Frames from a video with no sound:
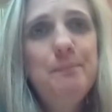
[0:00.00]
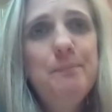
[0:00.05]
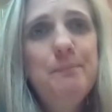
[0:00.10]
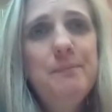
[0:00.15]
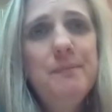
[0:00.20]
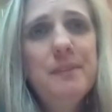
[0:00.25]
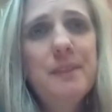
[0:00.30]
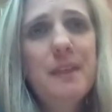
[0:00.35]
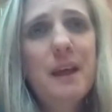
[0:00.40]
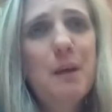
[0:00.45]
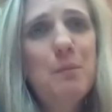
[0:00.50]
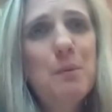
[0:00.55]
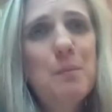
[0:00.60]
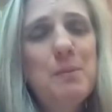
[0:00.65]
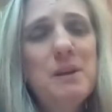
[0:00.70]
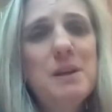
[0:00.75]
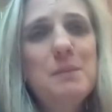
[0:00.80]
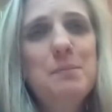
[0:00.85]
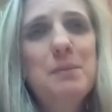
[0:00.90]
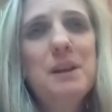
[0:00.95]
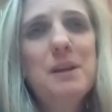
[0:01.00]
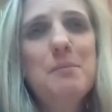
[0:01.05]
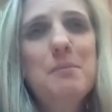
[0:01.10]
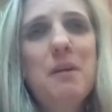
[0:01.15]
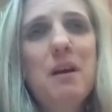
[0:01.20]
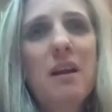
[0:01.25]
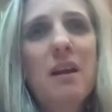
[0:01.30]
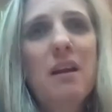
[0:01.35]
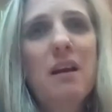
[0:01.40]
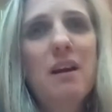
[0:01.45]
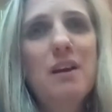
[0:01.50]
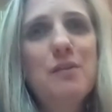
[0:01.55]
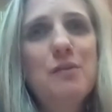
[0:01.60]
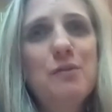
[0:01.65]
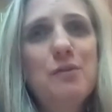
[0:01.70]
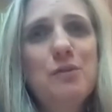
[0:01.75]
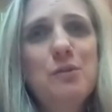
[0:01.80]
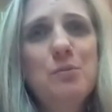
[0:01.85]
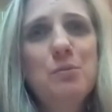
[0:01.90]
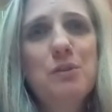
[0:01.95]
there were people in my life
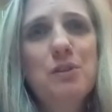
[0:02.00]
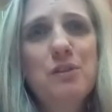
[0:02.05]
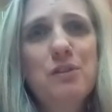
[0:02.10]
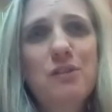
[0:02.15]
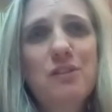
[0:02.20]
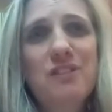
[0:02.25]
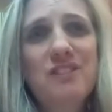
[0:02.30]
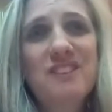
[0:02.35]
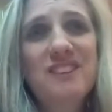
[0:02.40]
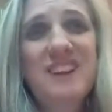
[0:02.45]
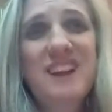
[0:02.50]
who were not